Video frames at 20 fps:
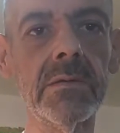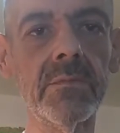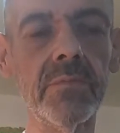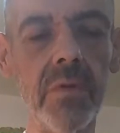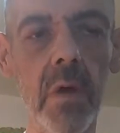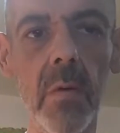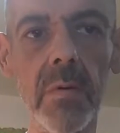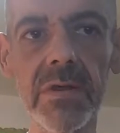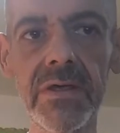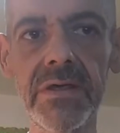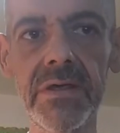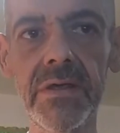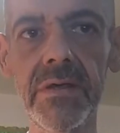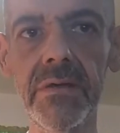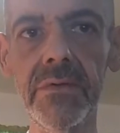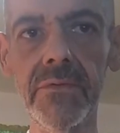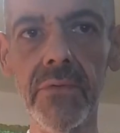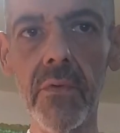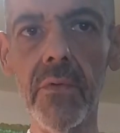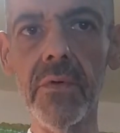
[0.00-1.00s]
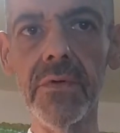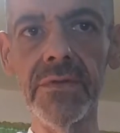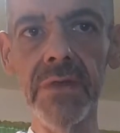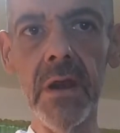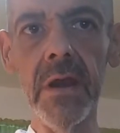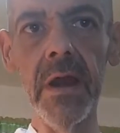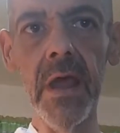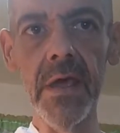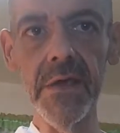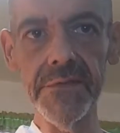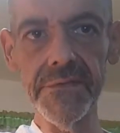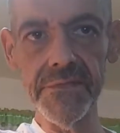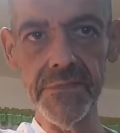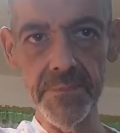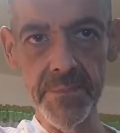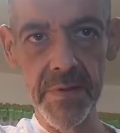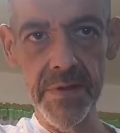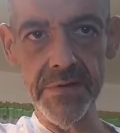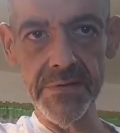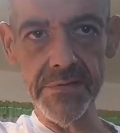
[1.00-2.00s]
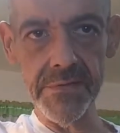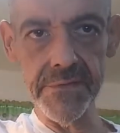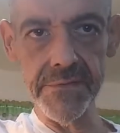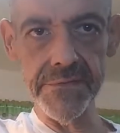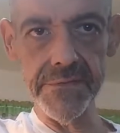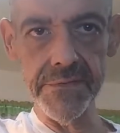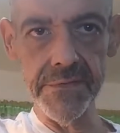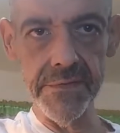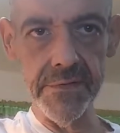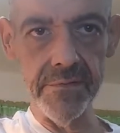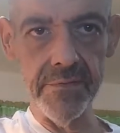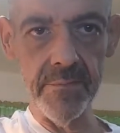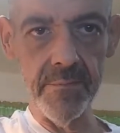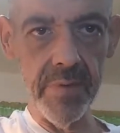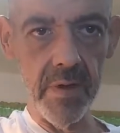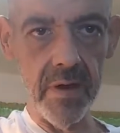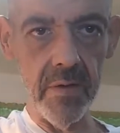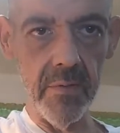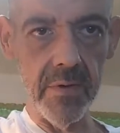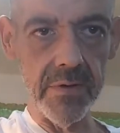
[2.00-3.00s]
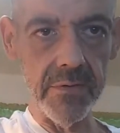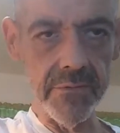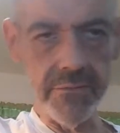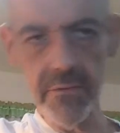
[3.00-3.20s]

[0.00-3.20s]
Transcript: Probably took the last pictures here in Palawan.